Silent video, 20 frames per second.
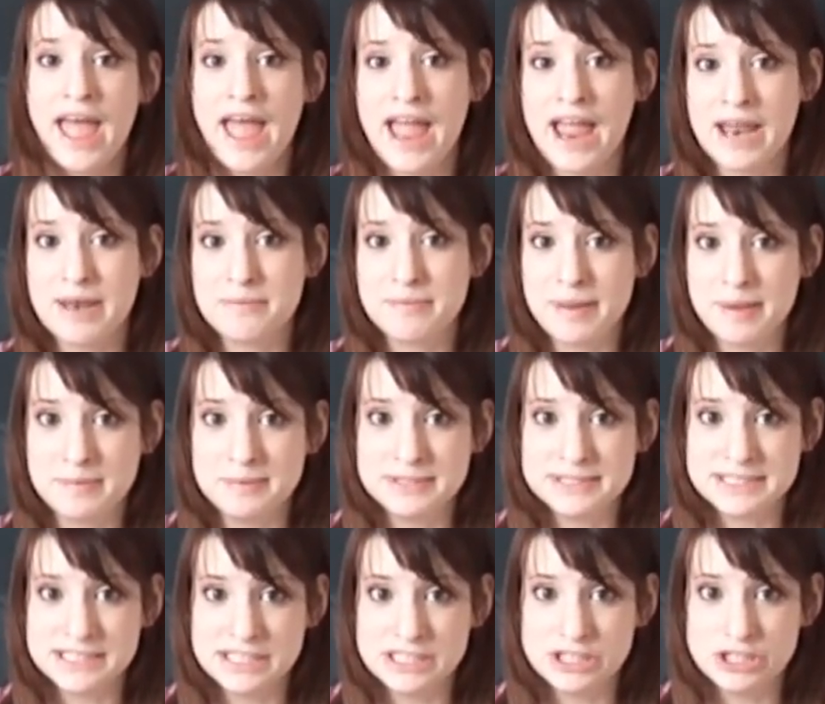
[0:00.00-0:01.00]
And
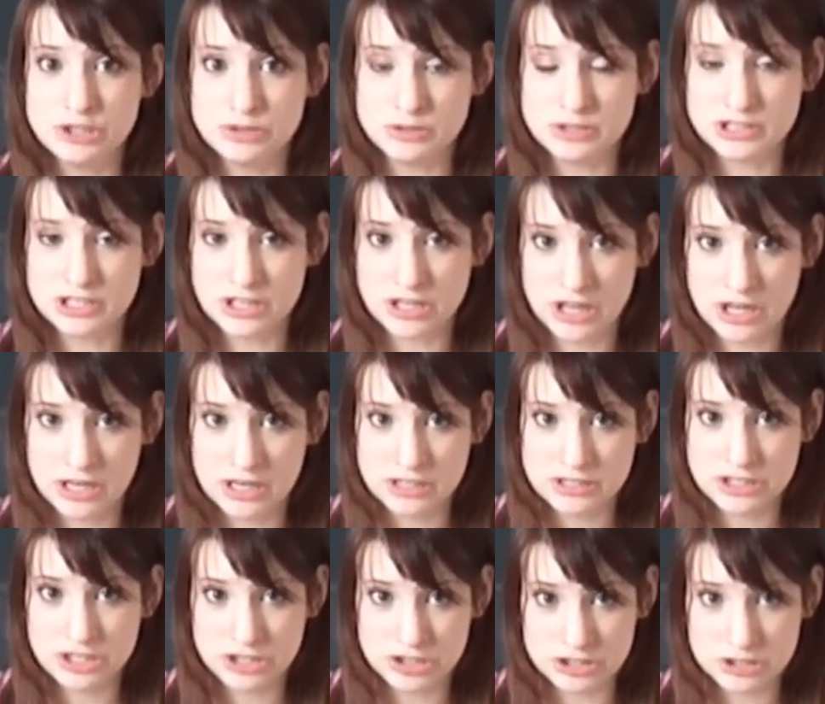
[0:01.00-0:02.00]
babies need to use their tongue
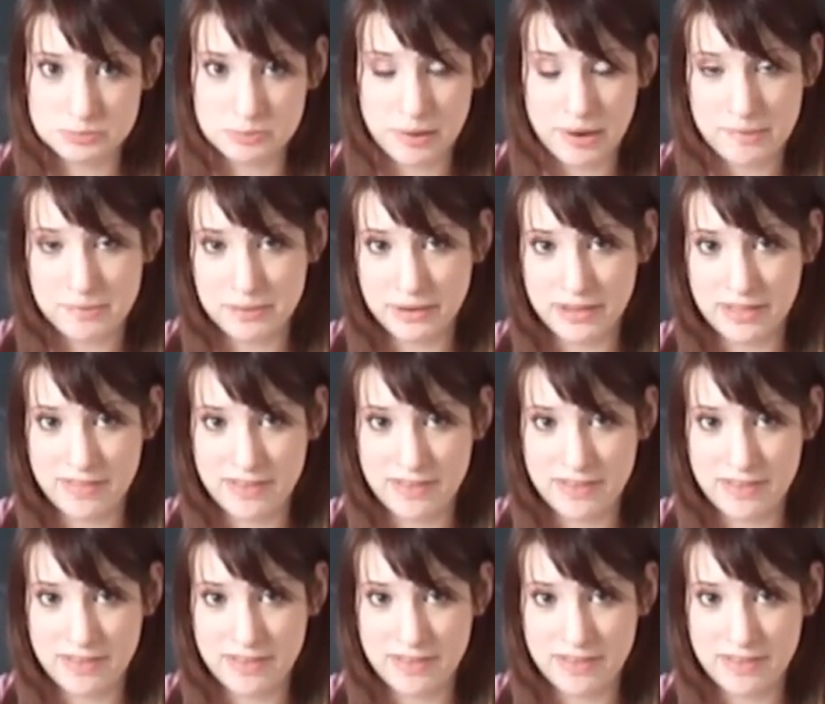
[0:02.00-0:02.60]
to nurse properly.